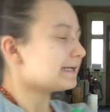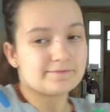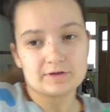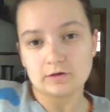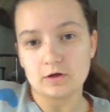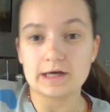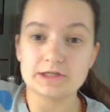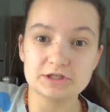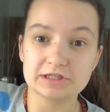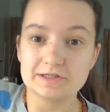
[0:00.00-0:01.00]
11 o'clock. I'd
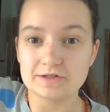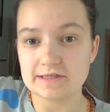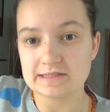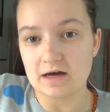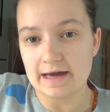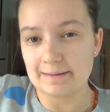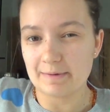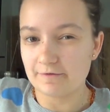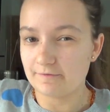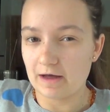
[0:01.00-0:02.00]
usually do this dyeing
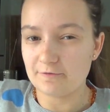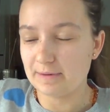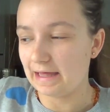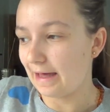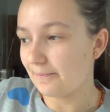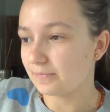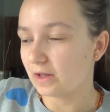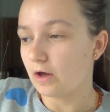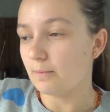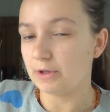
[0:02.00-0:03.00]
about 5 p.m.
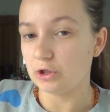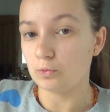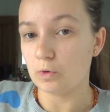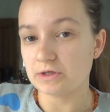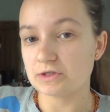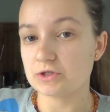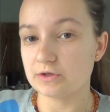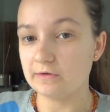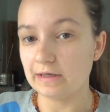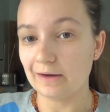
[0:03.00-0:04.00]
But you want
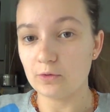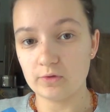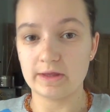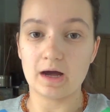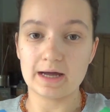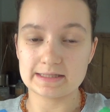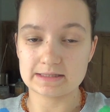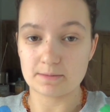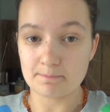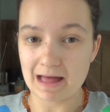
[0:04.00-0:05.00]
to let all the
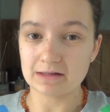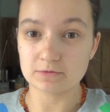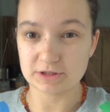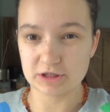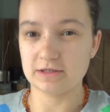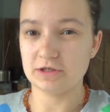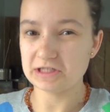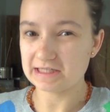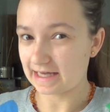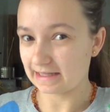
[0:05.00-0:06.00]
ice melt, which can
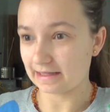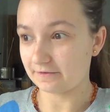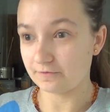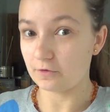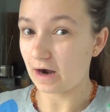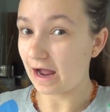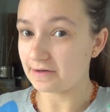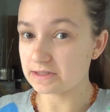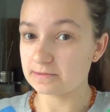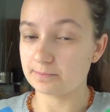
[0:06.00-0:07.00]
usually take like 4
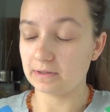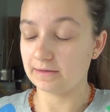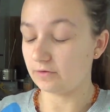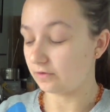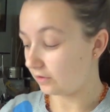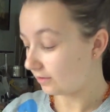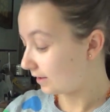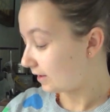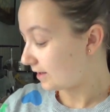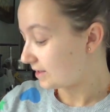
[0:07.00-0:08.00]
hours, believe it or not.
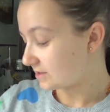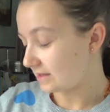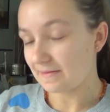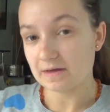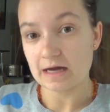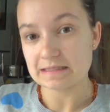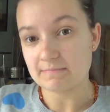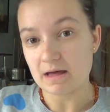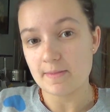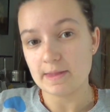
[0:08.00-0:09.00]
So let the ice
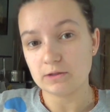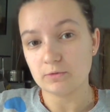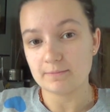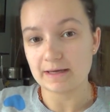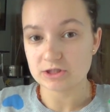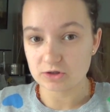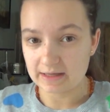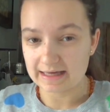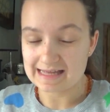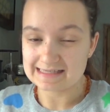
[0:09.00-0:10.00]
melt, and then you want to make sure
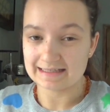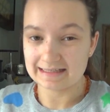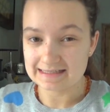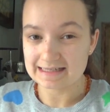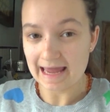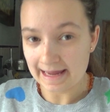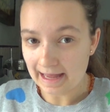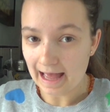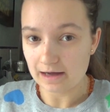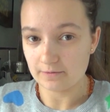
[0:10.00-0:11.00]
that it gets at least
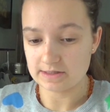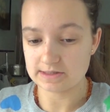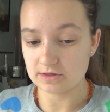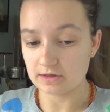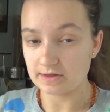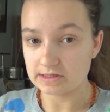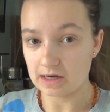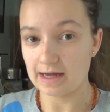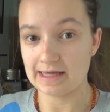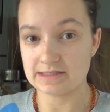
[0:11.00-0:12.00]
8 hours so that the
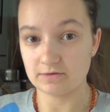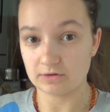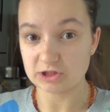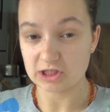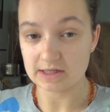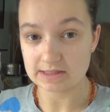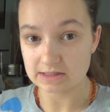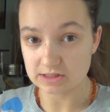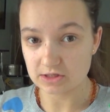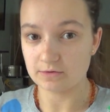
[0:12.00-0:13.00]
dye has a real chance
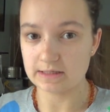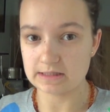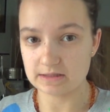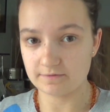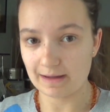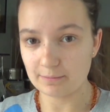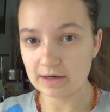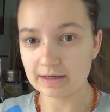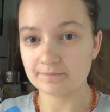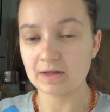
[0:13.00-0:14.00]
to soak into the
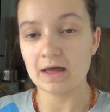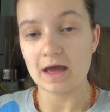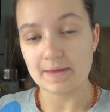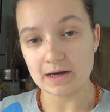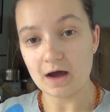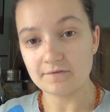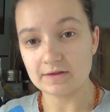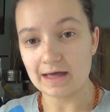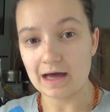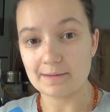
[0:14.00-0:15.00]
fabric. Then after
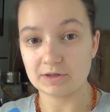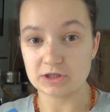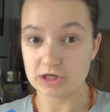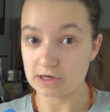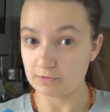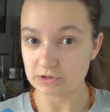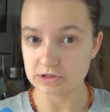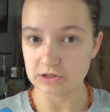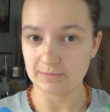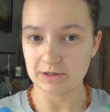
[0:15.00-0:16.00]
that, I'm going to show you what to
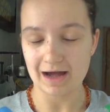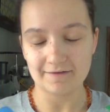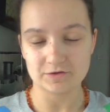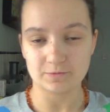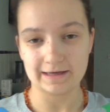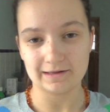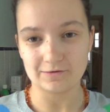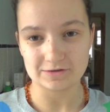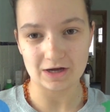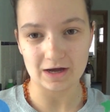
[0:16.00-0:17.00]
do, but you have to wait a
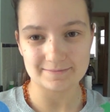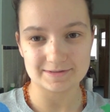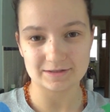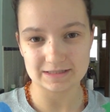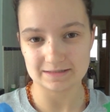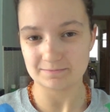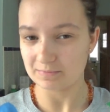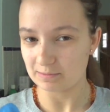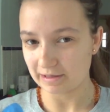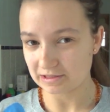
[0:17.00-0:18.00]
long time, so just
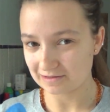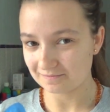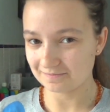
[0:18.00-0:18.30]
be patient.